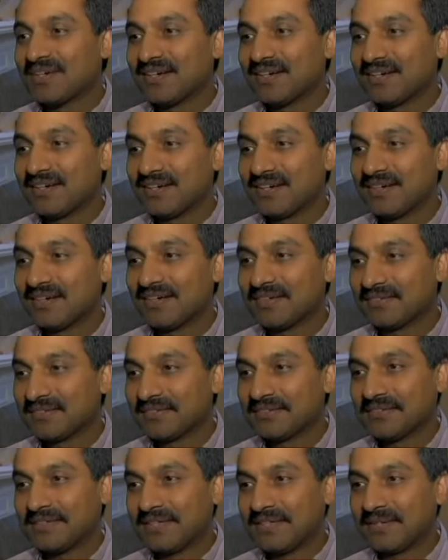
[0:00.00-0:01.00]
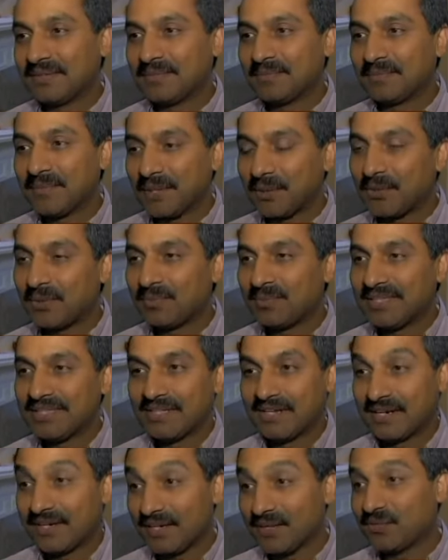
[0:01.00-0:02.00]
uh, it may not be
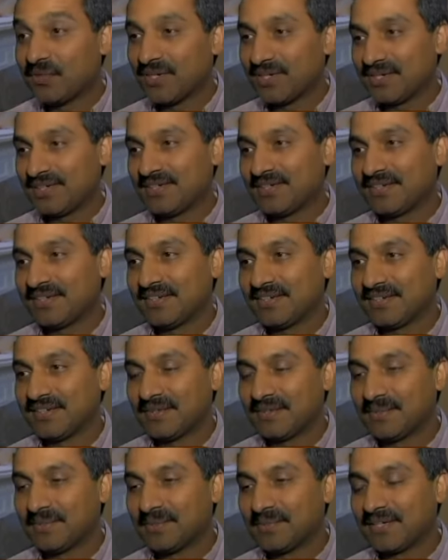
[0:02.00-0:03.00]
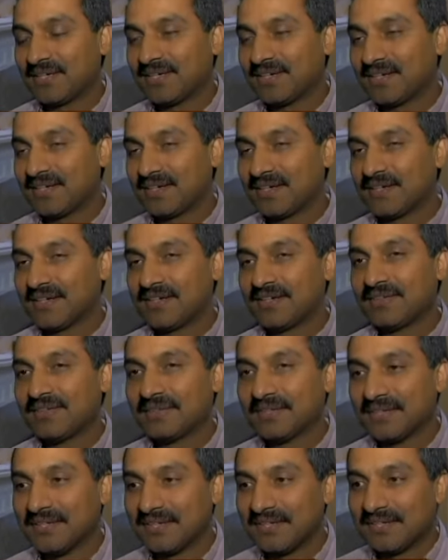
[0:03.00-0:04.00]
the real one. But uh,
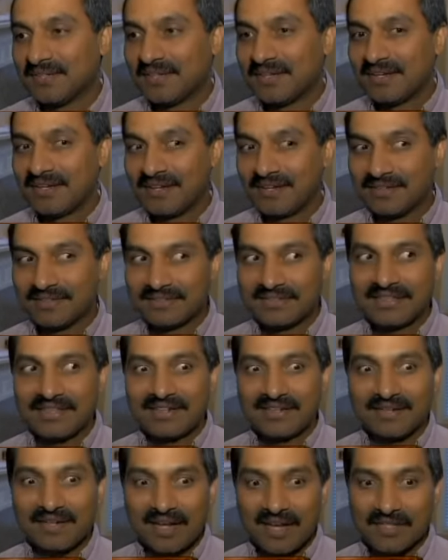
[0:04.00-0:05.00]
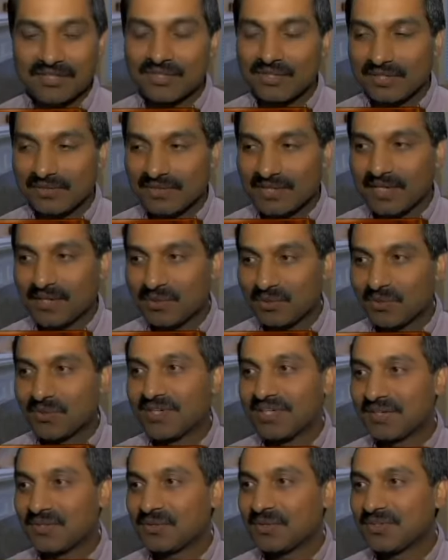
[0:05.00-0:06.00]
uh, then, actually, when I
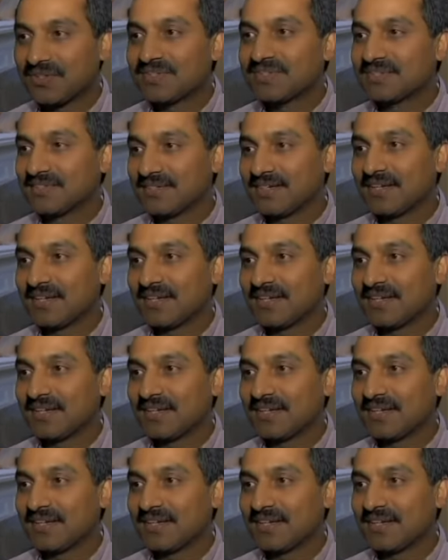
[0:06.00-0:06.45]
hold it on,